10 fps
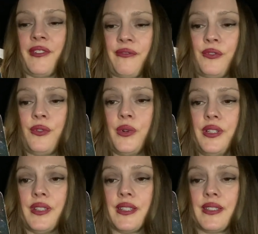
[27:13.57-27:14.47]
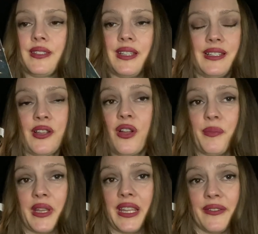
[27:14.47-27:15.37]
Four of Wands. That's
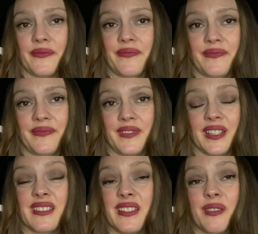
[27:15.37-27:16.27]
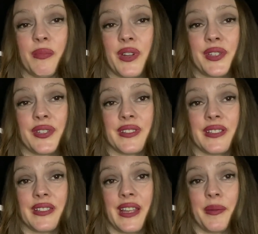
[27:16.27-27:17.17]
harmony.
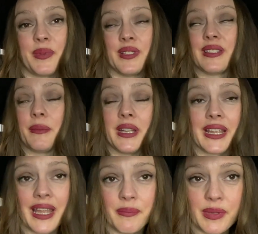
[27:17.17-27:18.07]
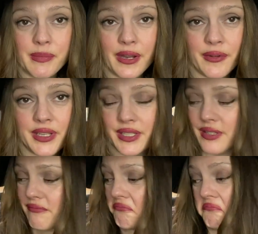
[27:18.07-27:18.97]
Celebrations and happiness. I mean, it can be
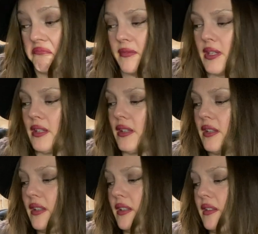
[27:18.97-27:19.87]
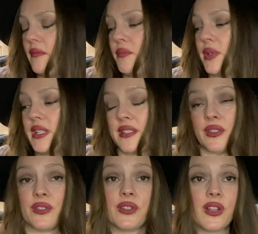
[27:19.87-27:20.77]
marriage. But it's a
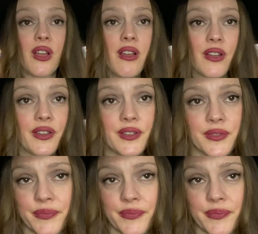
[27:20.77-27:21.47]
good card.